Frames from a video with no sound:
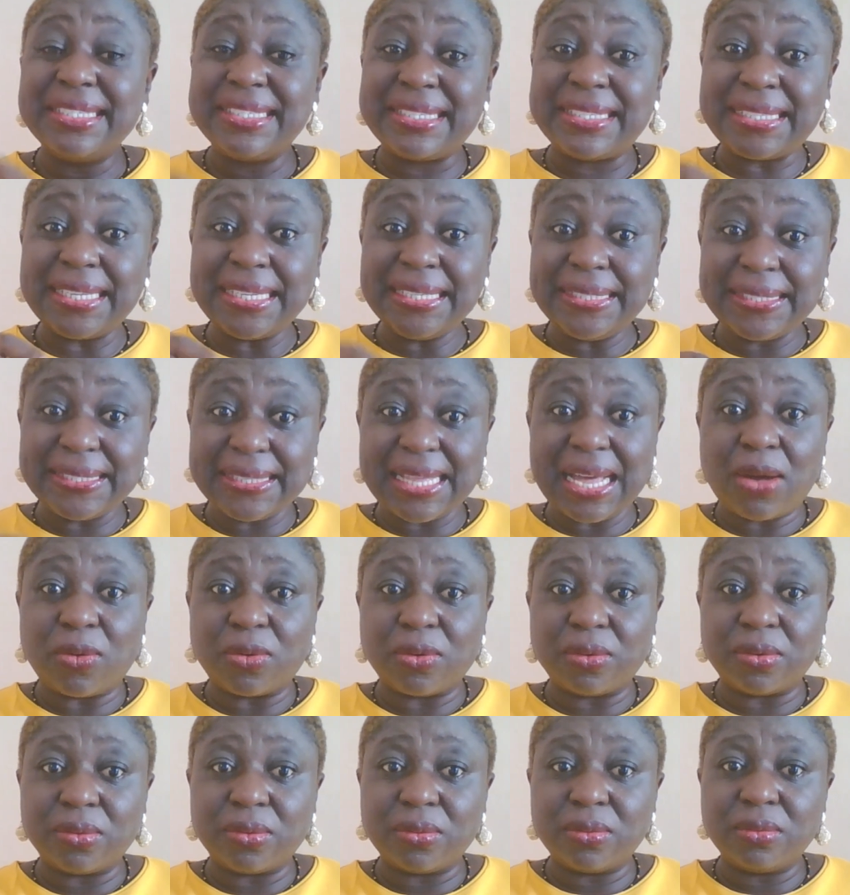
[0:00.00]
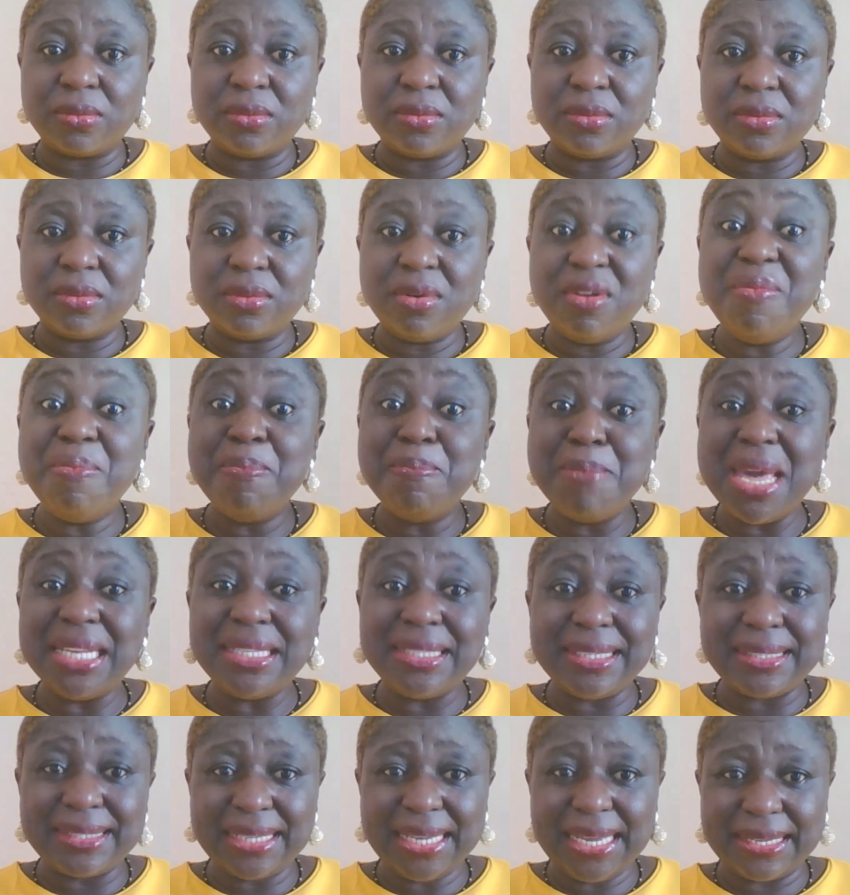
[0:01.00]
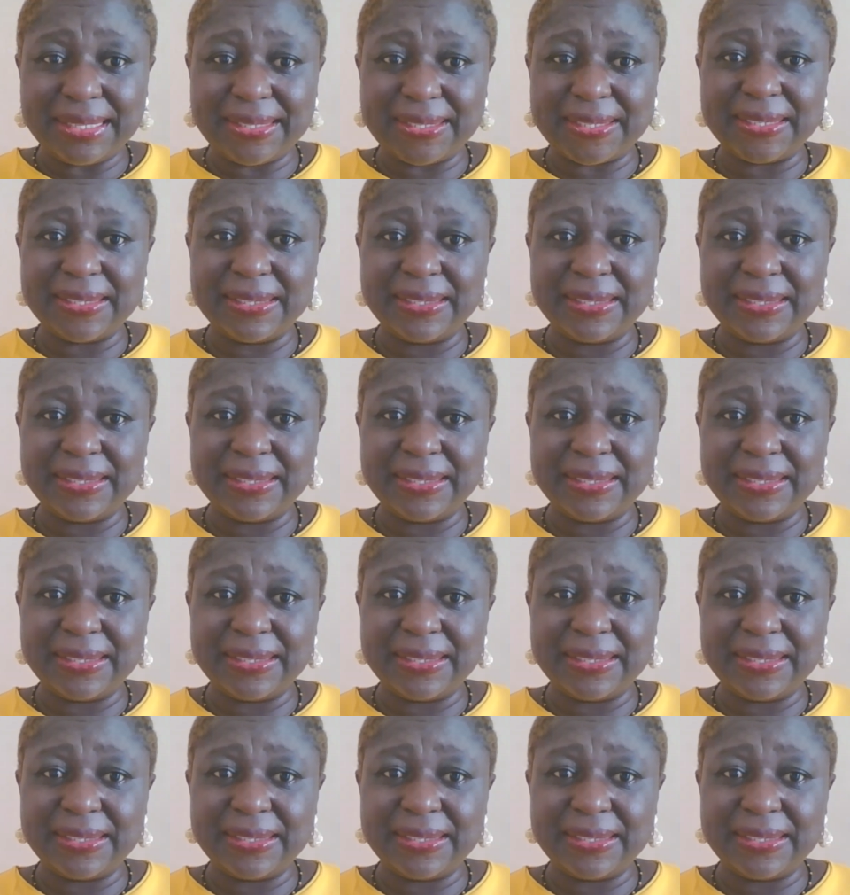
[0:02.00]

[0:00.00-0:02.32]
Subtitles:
sit down, meditate,